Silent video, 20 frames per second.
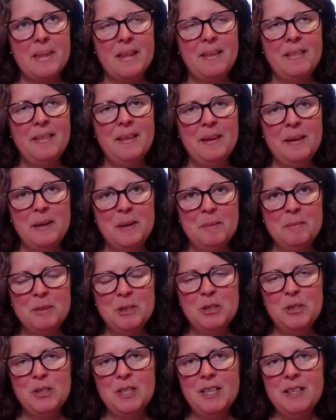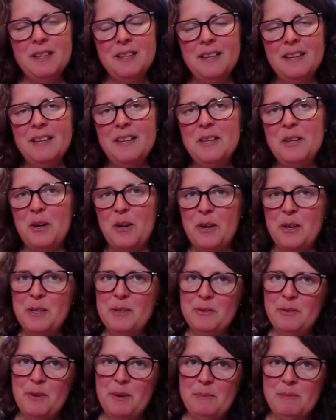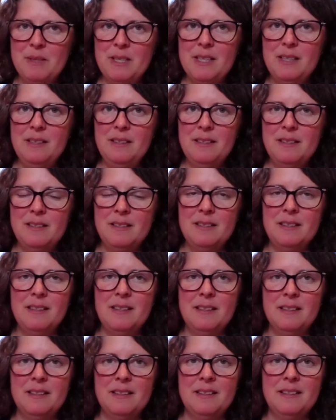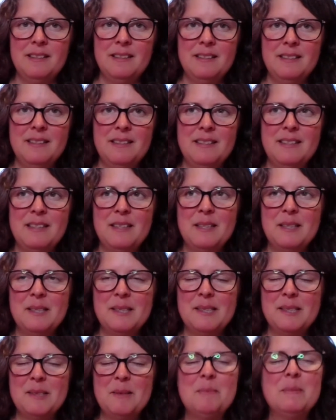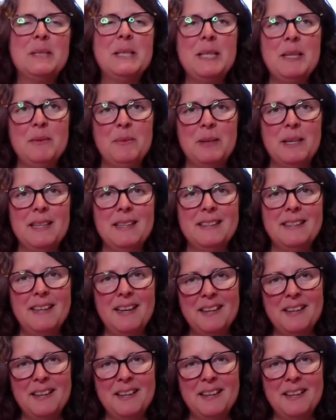the imagery that I got from this is some seaweed.